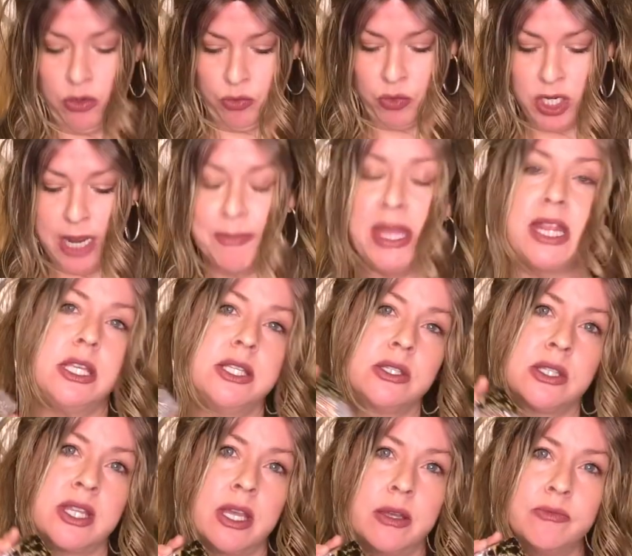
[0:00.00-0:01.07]
when I make
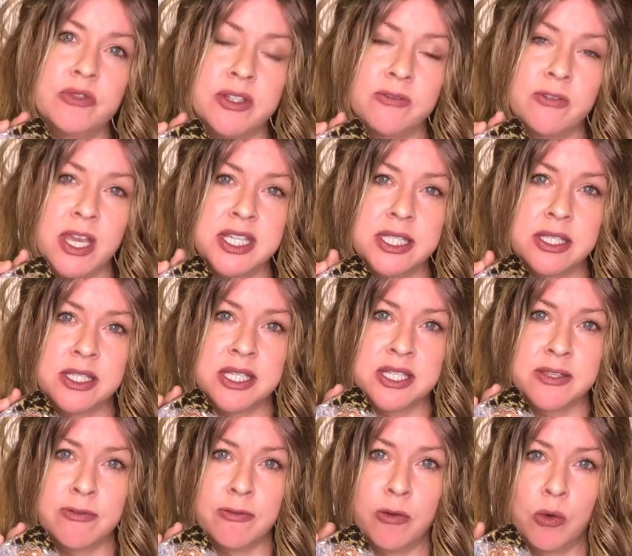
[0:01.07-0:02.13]
these
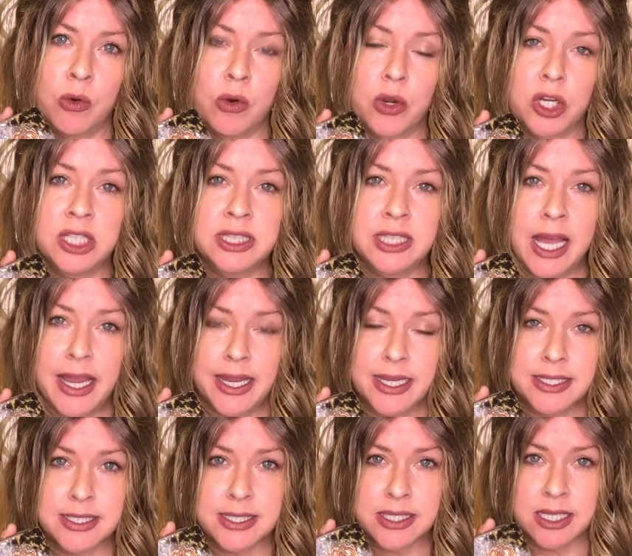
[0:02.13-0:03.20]
devices for
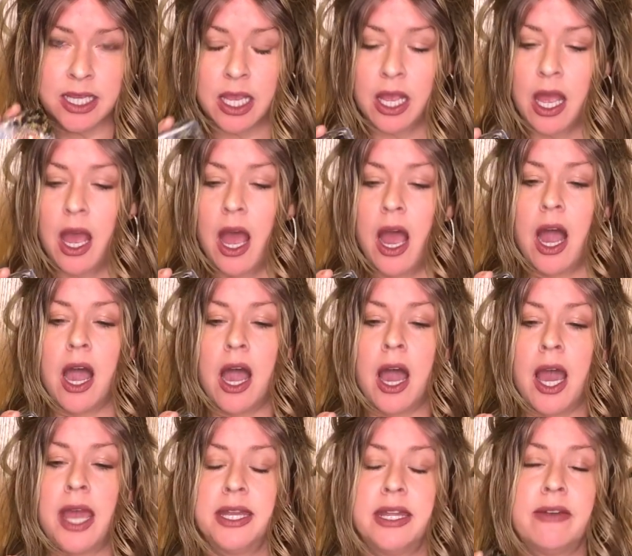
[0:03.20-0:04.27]
clients,
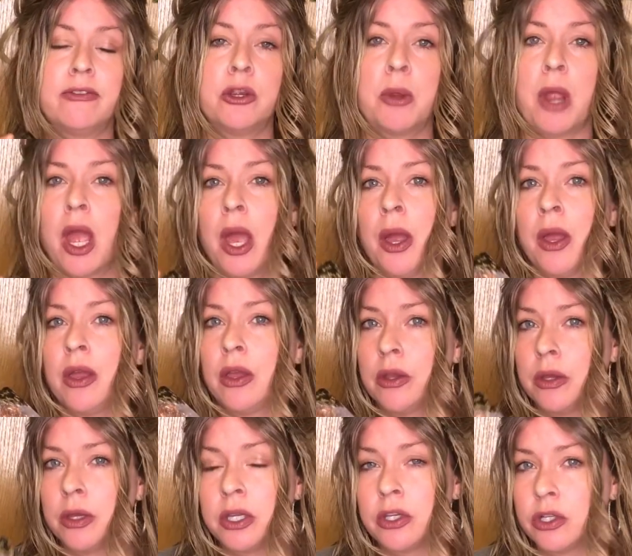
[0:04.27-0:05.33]
I never
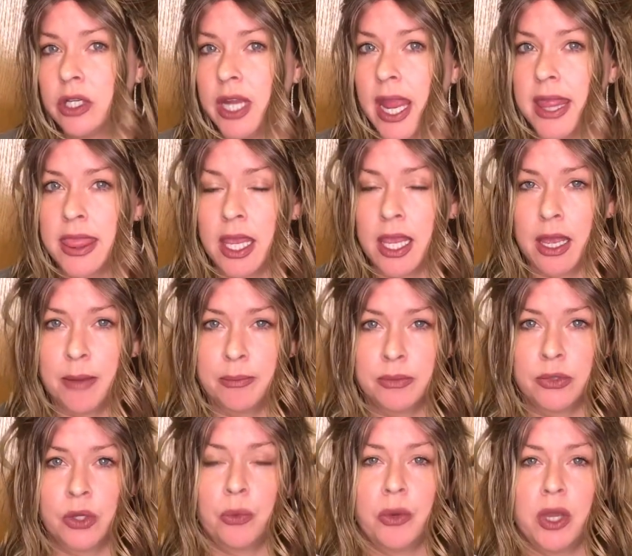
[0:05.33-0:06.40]
create
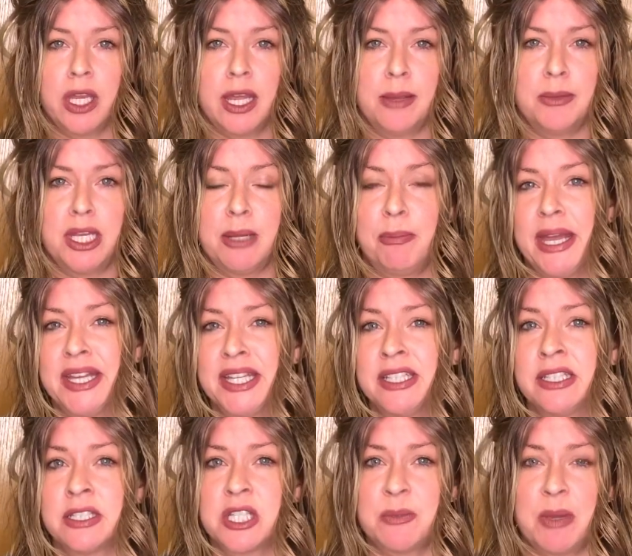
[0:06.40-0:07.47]
them when I'm in a
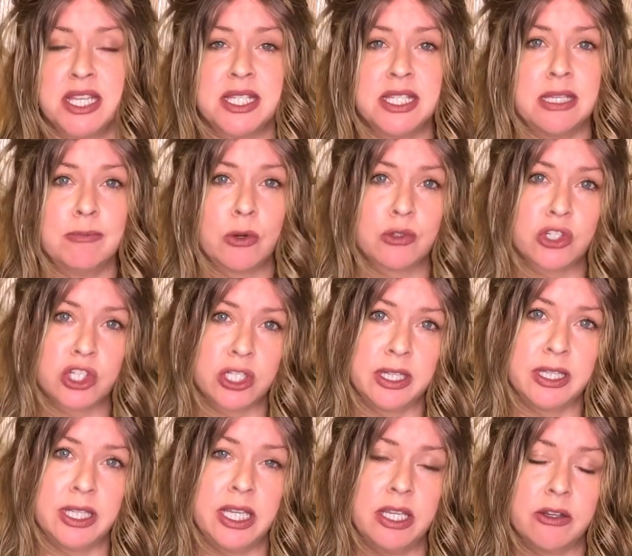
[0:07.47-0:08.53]
bad space
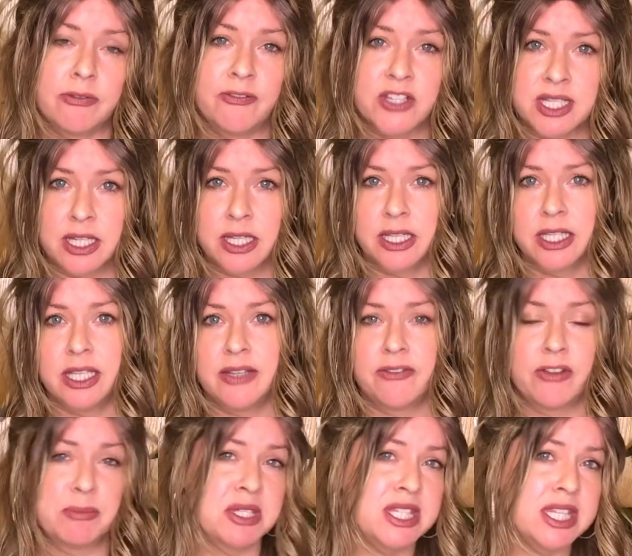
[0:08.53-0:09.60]
emotionally or physically,
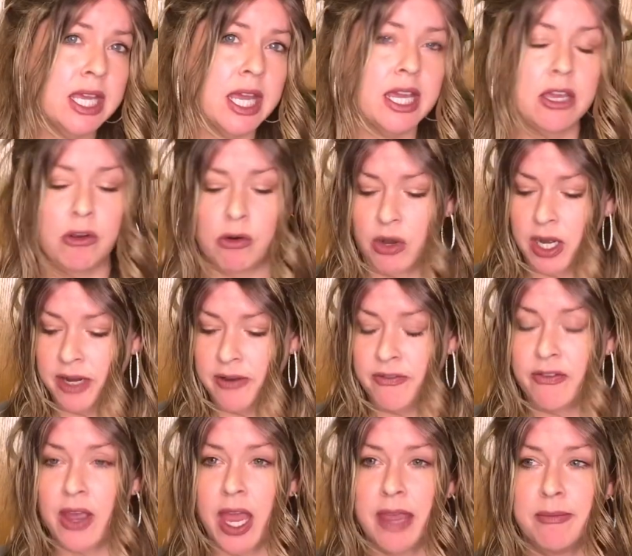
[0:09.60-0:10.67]
if I'm sick or
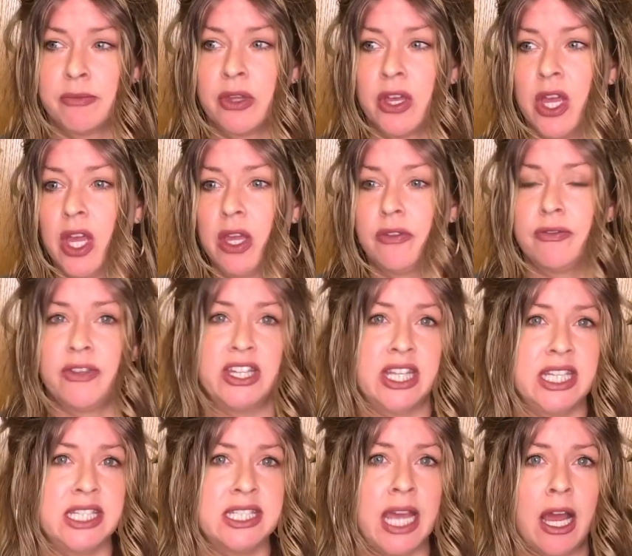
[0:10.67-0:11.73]
if I'm
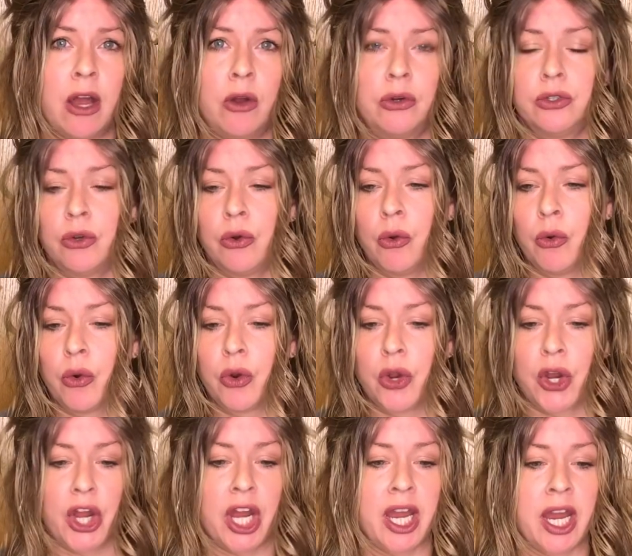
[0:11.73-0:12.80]
feeling down
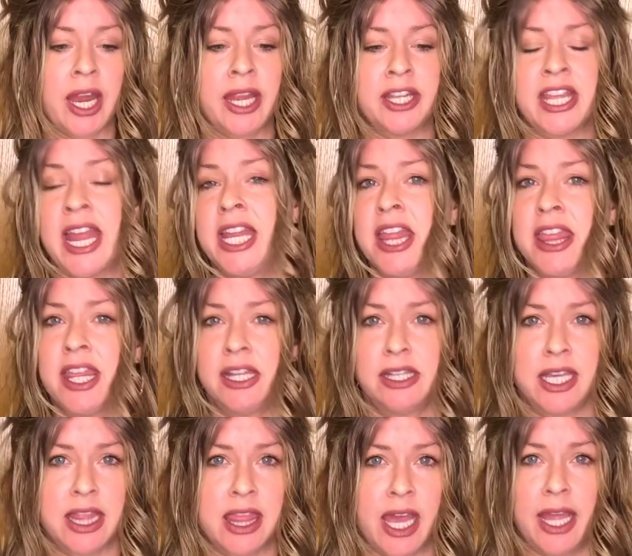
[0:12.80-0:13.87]
or anything
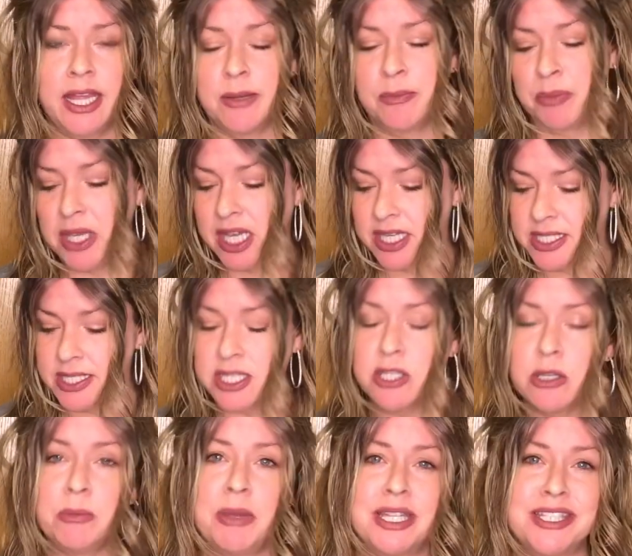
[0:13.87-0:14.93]
like that, because these
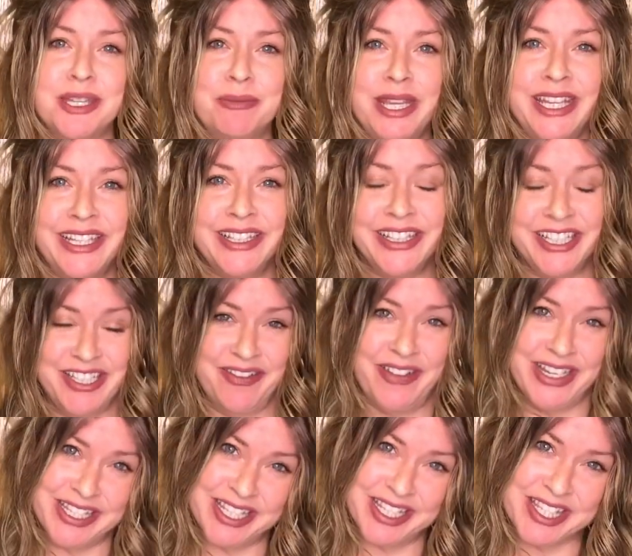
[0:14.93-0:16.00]
are meant to be healing
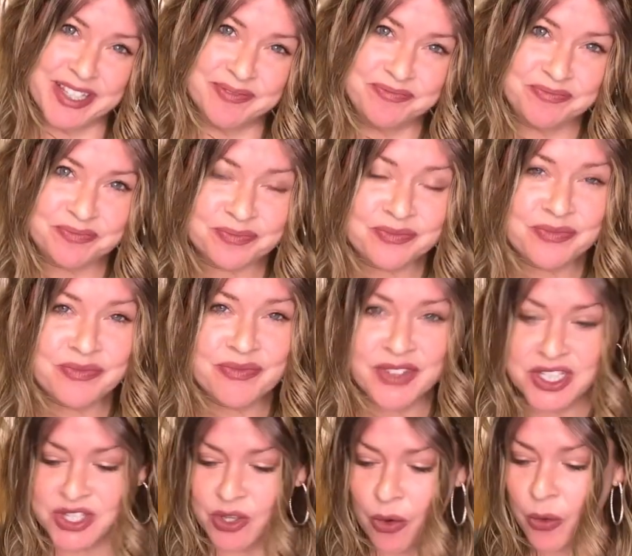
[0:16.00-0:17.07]
devices.
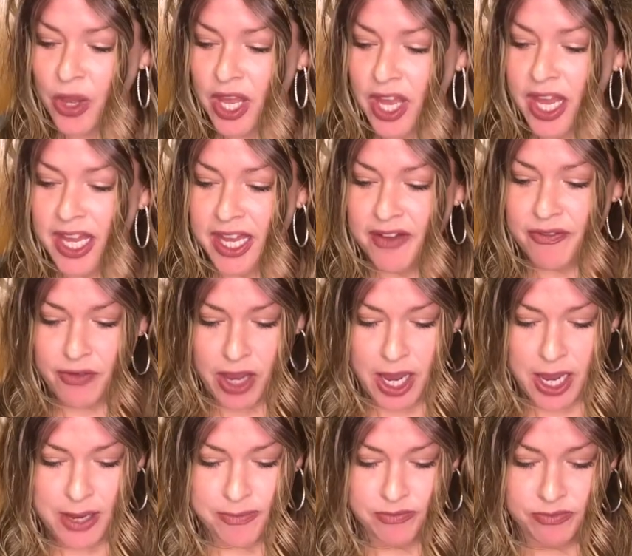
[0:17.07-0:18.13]
So if
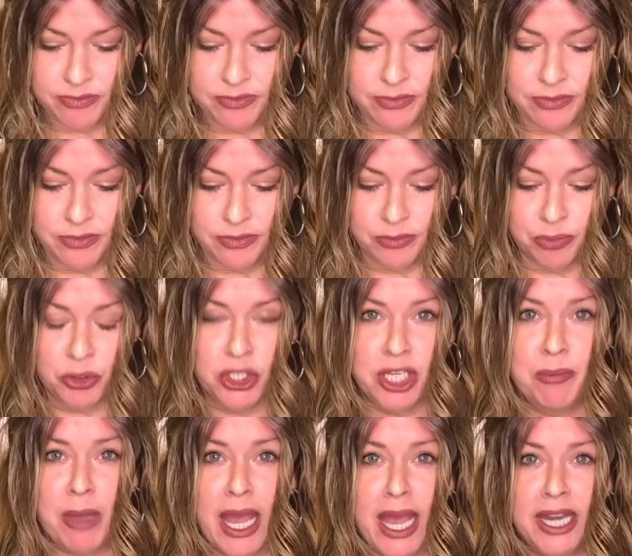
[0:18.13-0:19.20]
I'm
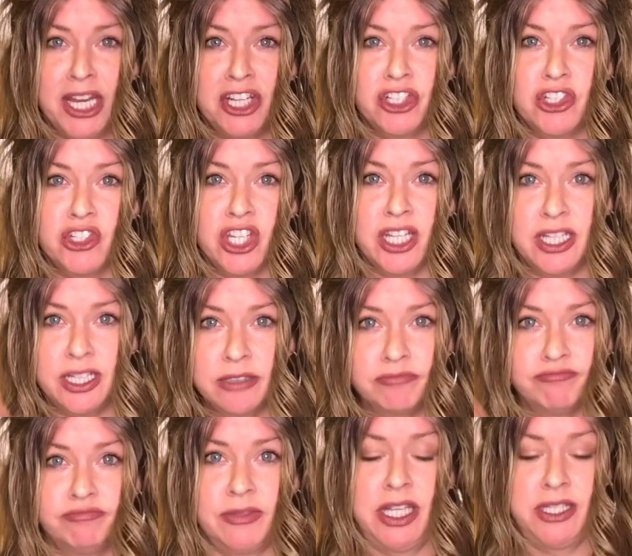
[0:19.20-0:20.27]
putting bad energy
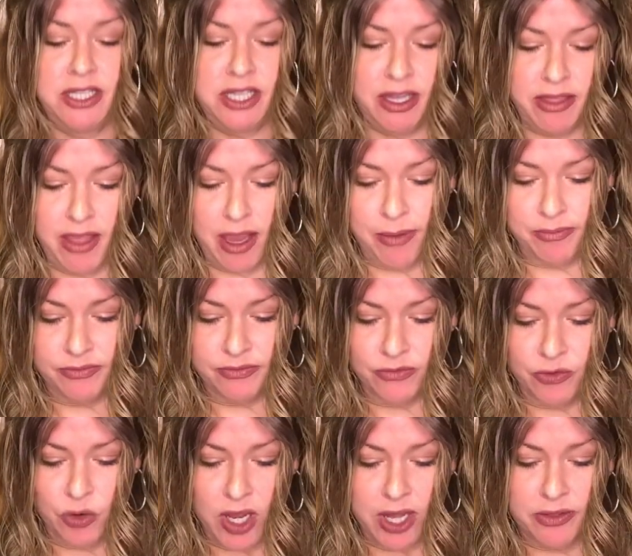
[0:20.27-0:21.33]
into them,
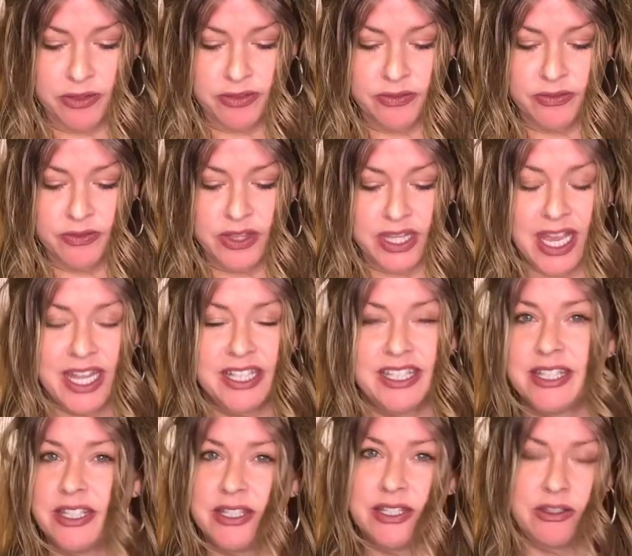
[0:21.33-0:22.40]
well,
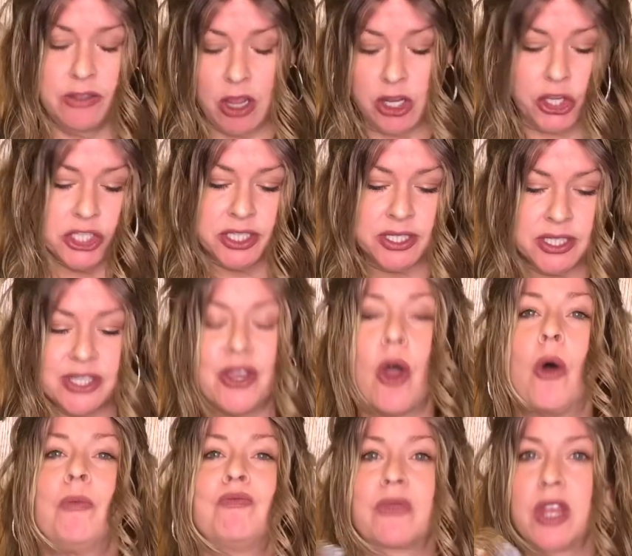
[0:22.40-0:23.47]
that's not good.
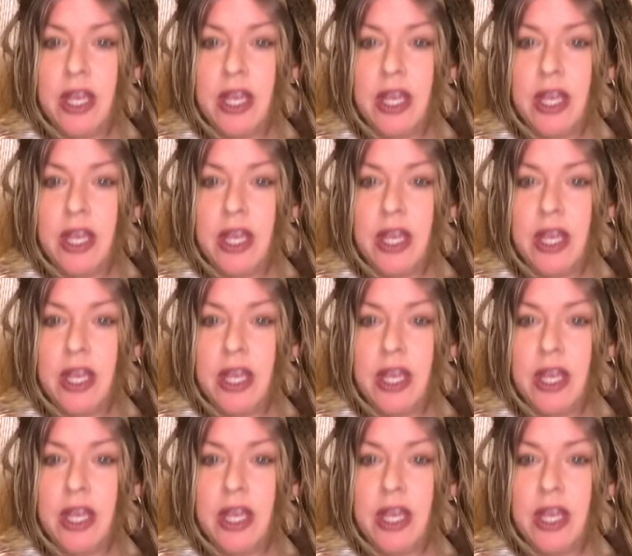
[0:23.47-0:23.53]
So